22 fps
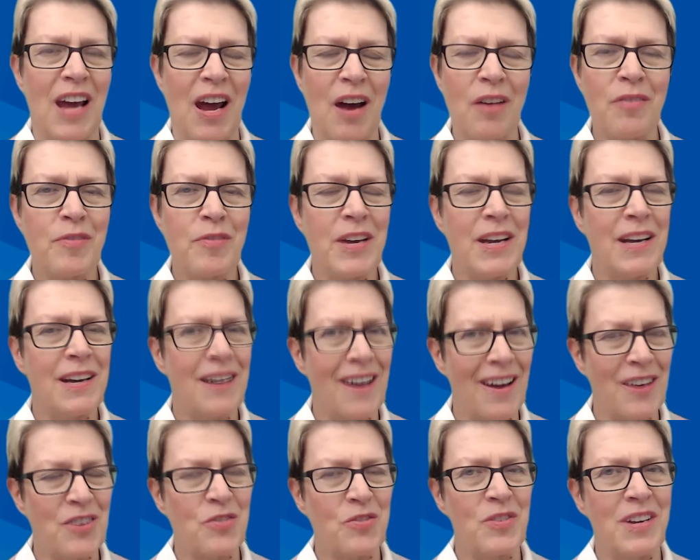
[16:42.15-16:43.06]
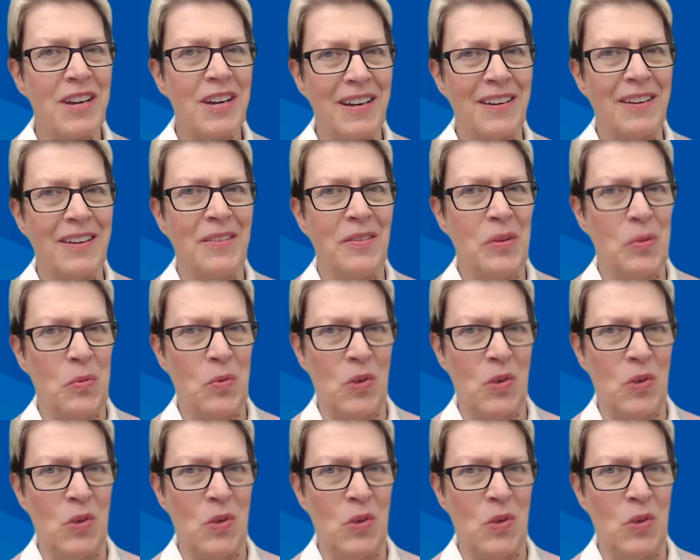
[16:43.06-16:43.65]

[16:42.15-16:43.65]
every country in the